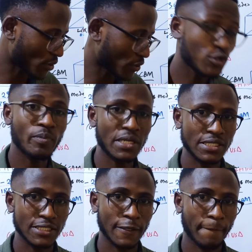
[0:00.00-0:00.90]

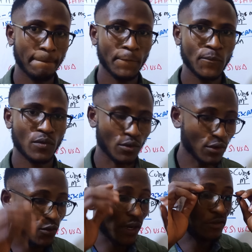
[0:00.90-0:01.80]
expenditure,
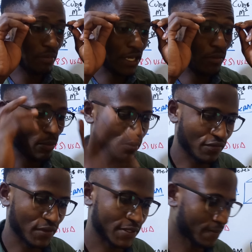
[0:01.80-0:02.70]
or you want to make more
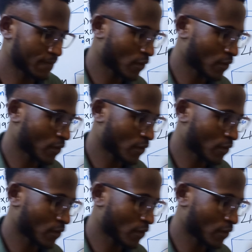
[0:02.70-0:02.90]
profits.